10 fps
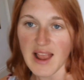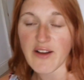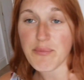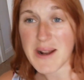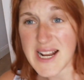
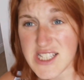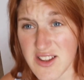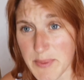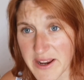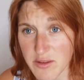I've managed
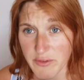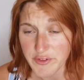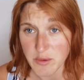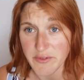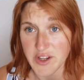to speak to a
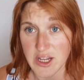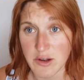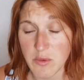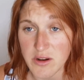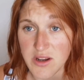few of
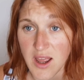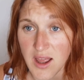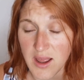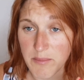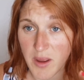you
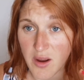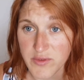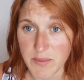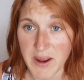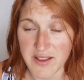
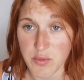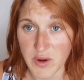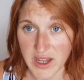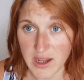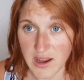over the past
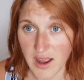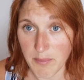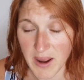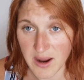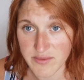week
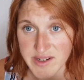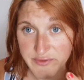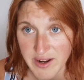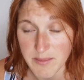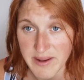about the
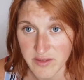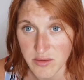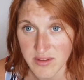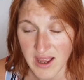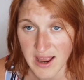
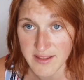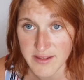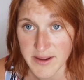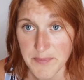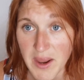developmental
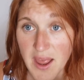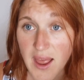task.